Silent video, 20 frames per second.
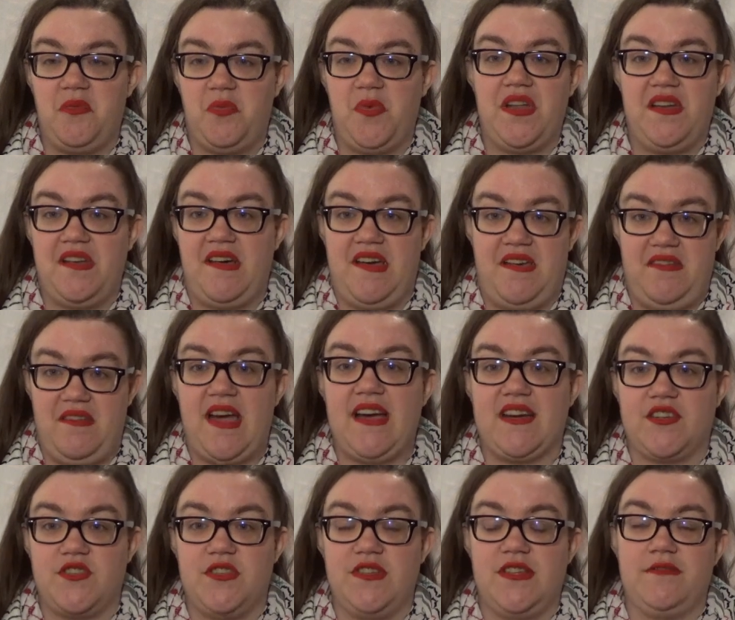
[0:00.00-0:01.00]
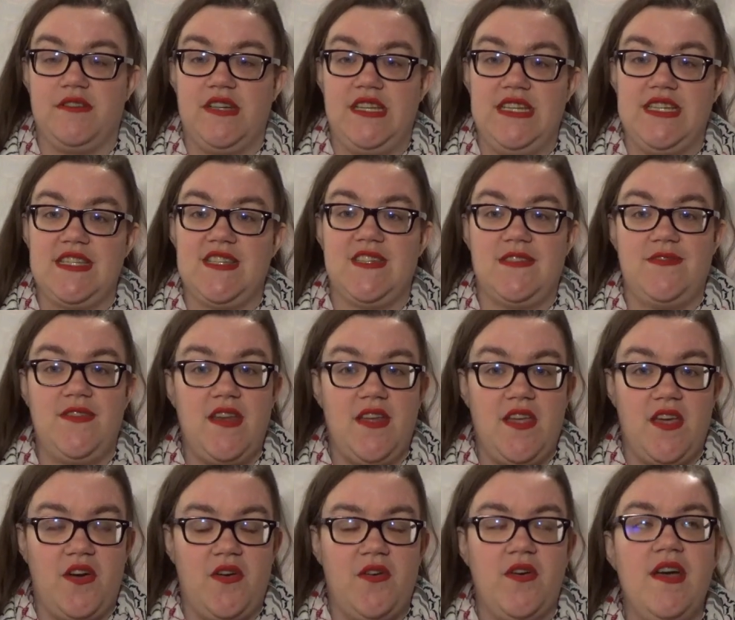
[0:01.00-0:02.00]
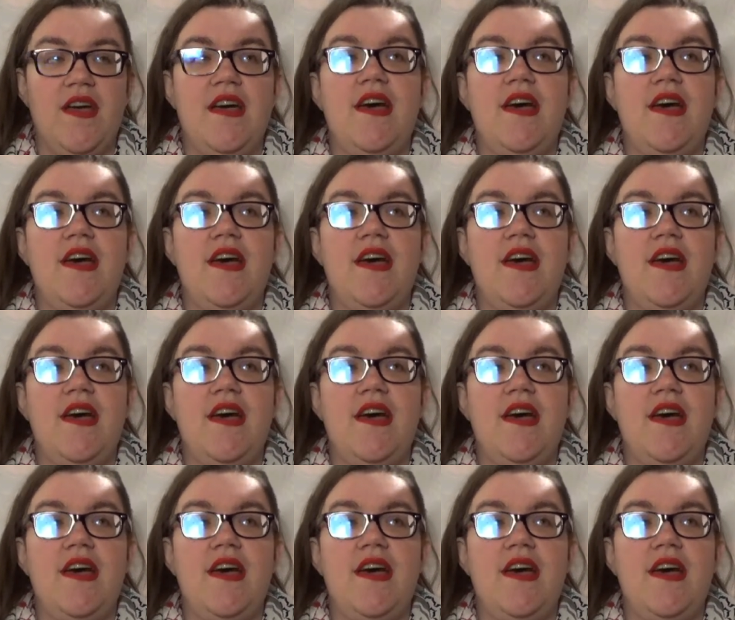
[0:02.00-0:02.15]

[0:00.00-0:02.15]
when I actually released this video.